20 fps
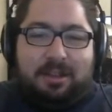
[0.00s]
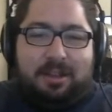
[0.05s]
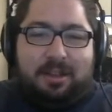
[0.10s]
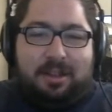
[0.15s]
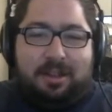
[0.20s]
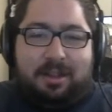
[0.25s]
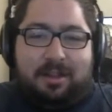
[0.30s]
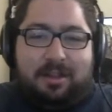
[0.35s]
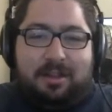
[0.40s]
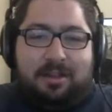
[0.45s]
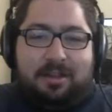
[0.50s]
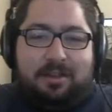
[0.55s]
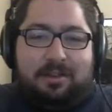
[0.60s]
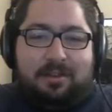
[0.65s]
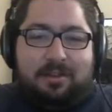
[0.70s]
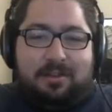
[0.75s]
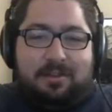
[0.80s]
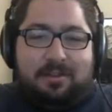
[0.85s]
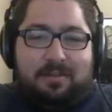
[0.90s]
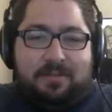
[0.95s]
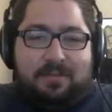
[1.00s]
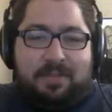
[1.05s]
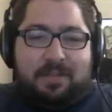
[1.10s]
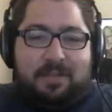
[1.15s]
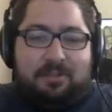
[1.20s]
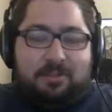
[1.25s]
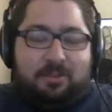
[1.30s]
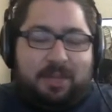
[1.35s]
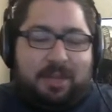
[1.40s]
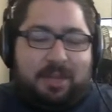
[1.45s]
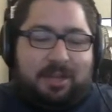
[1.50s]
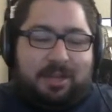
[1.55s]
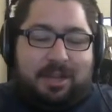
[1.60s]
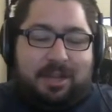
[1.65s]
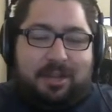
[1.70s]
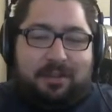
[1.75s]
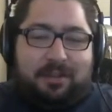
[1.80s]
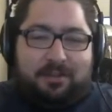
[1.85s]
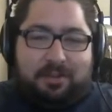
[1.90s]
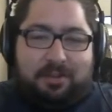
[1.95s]
And that's why I
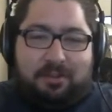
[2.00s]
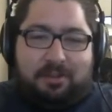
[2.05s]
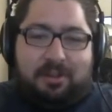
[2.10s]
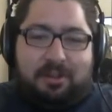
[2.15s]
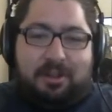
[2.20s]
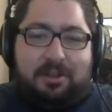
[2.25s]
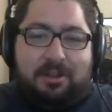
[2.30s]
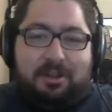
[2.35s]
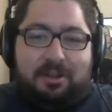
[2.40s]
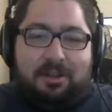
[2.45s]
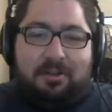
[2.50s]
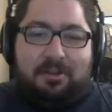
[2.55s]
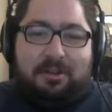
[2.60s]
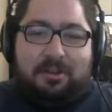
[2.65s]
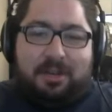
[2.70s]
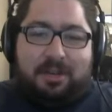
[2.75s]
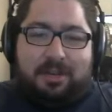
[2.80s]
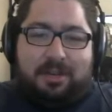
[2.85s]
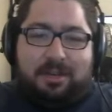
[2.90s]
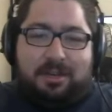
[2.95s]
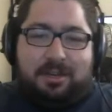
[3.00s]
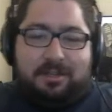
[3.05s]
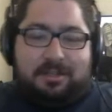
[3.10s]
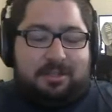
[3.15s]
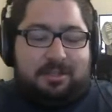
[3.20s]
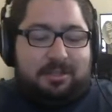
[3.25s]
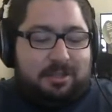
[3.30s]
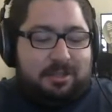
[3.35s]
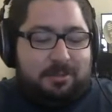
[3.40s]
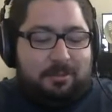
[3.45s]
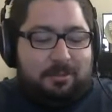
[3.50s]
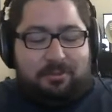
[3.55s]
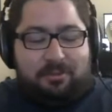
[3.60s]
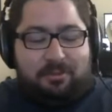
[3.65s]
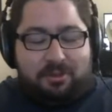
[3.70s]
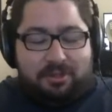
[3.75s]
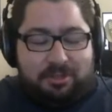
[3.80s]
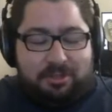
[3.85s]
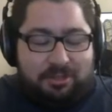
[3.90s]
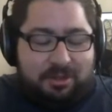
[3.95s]
kind of go gung-ho, and as I said
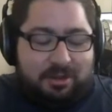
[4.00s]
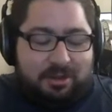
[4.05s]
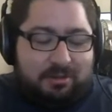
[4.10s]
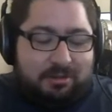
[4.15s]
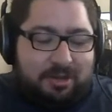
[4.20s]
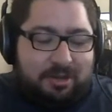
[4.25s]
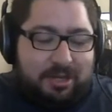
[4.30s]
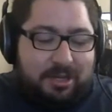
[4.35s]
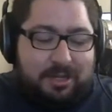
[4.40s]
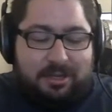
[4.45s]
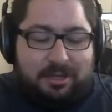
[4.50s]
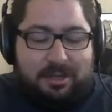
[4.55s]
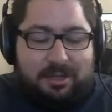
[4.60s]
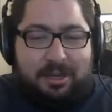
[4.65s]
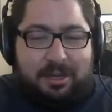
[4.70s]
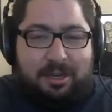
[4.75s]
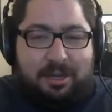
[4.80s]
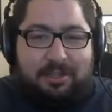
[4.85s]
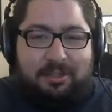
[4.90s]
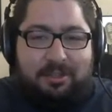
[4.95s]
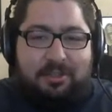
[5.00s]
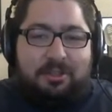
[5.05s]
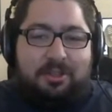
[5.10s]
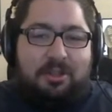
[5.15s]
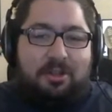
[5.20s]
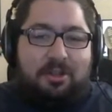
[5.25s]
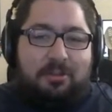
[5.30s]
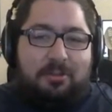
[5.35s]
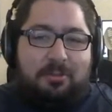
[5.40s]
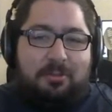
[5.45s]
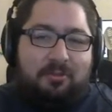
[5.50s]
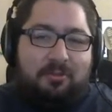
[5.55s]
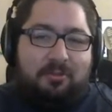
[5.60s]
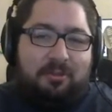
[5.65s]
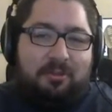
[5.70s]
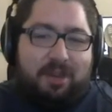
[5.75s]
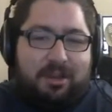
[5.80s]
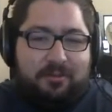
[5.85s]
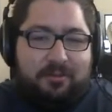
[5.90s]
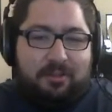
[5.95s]
before the show, I like to code
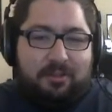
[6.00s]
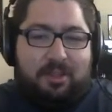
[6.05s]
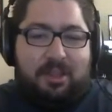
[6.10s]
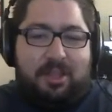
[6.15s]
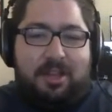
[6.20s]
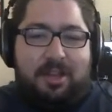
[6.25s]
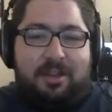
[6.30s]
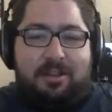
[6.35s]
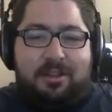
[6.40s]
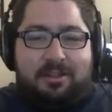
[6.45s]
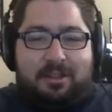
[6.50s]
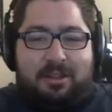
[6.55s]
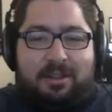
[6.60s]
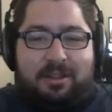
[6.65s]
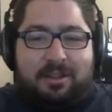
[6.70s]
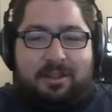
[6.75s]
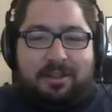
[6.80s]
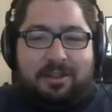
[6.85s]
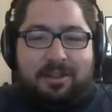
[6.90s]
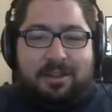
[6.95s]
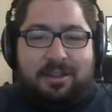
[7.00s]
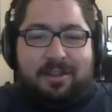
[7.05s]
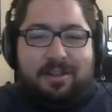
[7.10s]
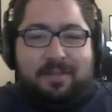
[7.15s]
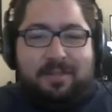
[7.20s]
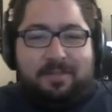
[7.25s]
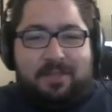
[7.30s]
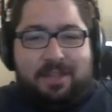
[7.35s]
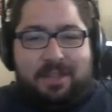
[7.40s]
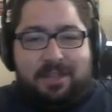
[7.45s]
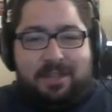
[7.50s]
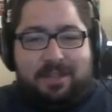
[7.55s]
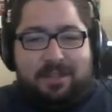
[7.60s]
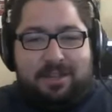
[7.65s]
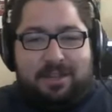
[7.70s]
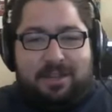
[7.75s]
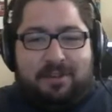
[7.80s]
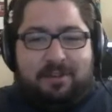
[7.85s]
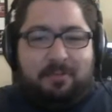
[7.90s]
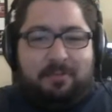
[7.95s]
before I even think. Like,
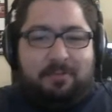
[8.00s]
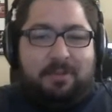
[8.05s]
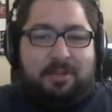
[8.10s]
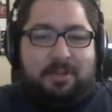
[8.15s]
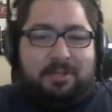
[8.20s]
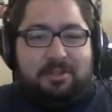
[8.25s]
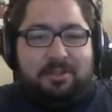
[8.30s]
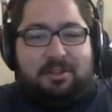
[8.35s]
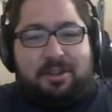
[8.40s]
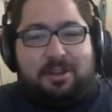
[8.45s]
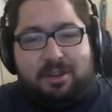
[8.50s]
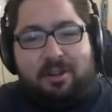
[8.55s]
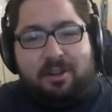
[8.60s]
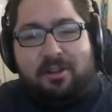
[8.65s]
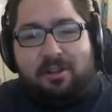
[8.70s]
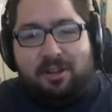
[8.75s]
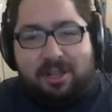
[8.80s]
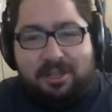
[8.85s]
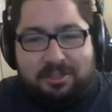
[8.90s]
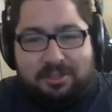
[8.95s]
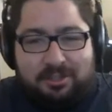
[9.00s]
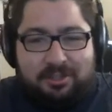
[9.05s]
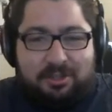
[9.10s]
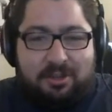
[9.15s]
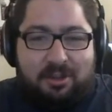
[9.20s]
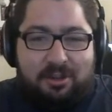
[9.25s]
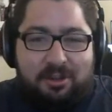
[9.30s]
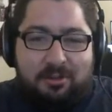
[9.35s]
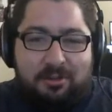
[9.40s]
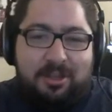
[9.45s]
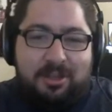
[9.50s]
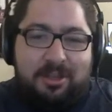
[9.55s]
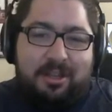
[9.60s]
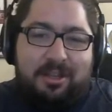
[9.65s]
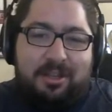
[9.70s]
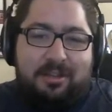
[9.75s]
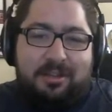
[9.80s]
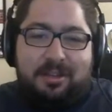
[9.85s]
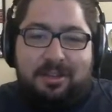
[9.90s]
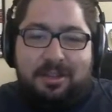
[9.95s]
I don't measure at all. I just code and
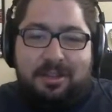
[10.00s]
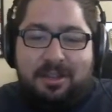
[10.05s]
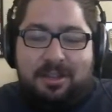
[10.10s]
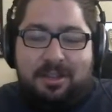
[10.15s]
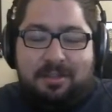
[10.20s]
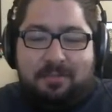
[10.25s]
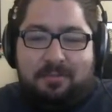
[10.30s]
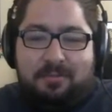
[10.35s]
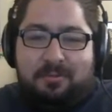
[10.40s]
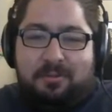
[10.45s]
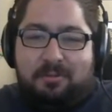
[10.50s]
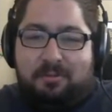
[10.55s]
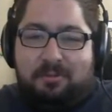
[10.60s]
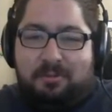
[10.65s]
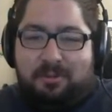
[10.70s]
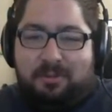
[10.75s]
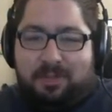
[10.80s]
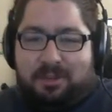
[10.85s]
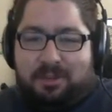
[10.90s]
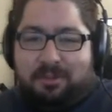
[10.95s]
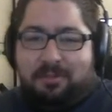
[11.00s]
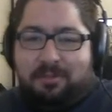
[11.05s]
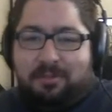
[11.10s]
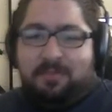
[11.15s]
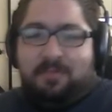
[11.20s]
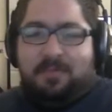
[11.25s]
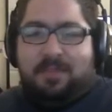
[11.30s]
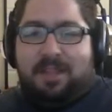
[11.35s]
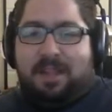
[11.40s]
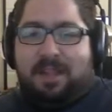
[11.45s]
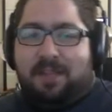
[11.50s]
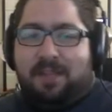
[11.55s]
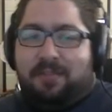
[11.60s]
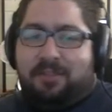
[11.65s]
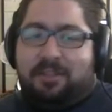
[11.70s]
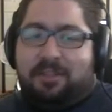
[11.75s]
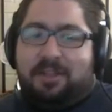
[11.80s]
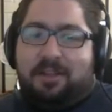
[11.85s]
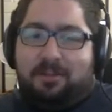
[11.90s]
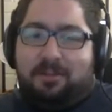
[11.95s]
then, half the
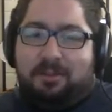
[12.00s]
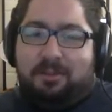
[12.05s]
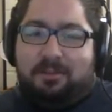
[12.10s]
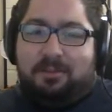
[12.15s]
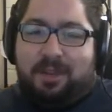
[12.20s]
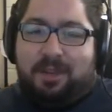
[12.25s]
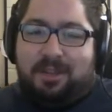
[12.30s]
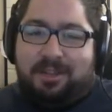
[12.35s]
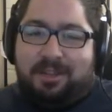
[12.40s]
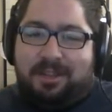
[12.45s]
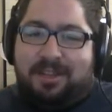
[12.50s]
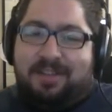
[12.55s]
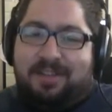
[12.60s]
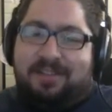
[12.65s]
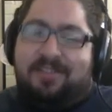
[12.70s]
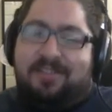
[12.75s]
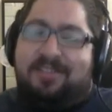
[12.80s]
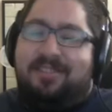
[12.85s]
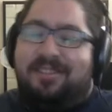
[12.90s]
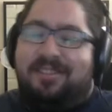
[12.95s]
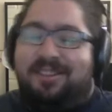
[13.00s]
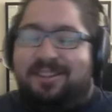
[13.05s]
time regret it later.